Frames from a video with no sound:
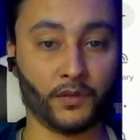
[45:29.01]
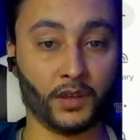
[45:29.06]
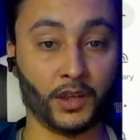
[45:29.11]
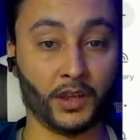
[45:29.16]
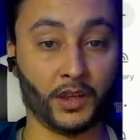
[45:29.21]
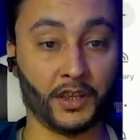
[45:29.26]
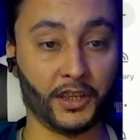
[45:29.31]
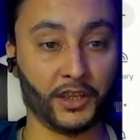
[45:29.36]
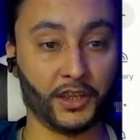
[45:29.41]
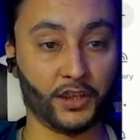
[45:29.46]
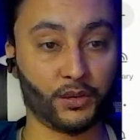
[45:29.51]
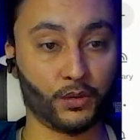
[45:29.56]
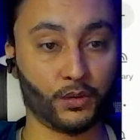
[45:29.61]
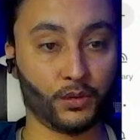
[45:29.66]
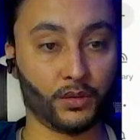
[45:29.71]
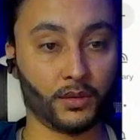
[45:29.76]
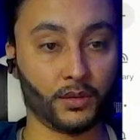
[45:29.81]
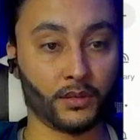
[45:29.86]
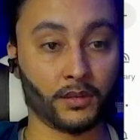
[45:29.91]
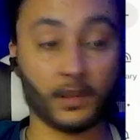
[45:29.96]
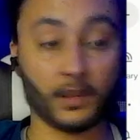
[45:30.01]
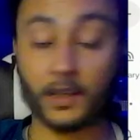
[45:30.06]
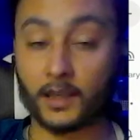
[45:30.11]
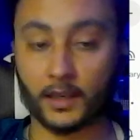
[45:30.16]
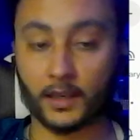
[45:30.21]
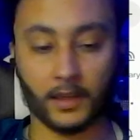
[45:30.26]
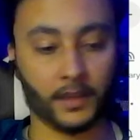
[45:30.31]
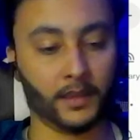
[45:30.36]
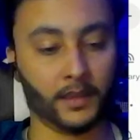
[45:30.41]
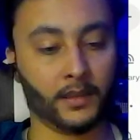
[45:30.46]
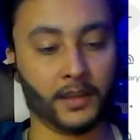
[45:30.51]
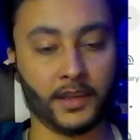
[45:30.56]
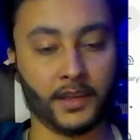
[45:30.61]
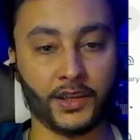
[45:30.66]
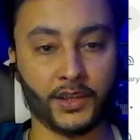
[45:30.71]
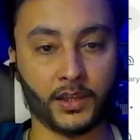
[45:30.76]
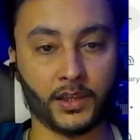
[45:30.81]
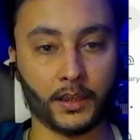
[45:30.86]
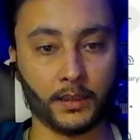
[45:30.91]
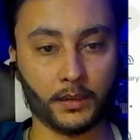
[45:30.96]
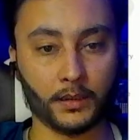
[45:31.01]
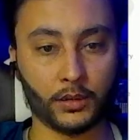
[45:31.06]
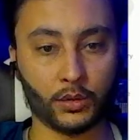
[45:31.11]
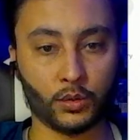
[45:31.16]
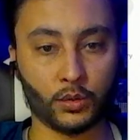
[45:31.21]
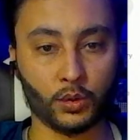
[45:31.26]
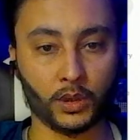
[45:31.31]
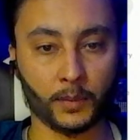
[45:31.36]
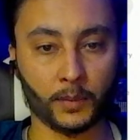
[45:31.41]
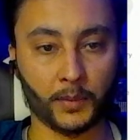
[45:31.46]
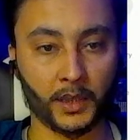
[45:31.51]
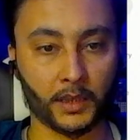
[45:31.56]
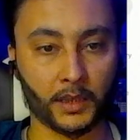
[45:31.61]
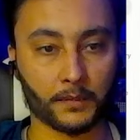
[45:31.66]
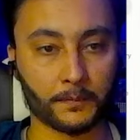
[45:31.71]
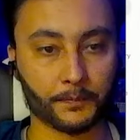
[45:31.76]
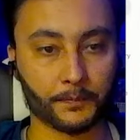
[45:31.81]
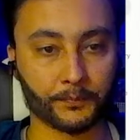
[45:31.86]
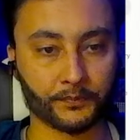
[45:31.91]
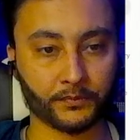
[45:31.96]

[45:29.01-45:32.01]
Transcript: learning resources. Here's the cooler part.